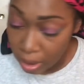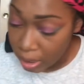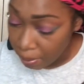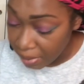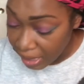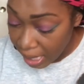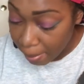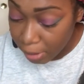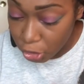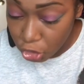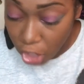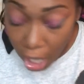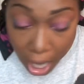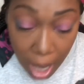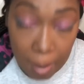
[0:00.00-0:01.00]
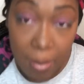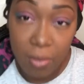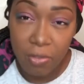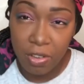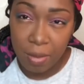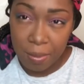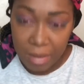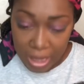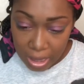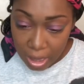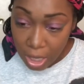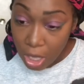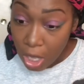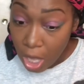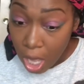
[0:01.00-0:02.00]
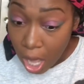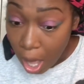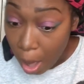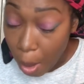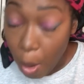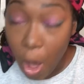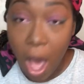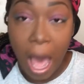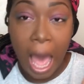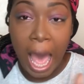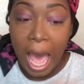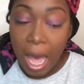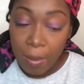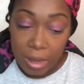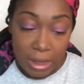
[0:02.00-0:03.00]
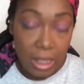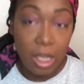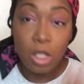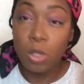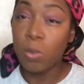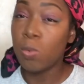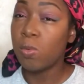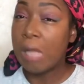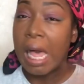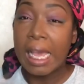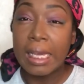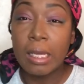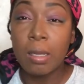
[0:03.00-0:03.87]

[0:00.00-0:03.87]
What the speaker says: became a job for me. I'ma tell you, like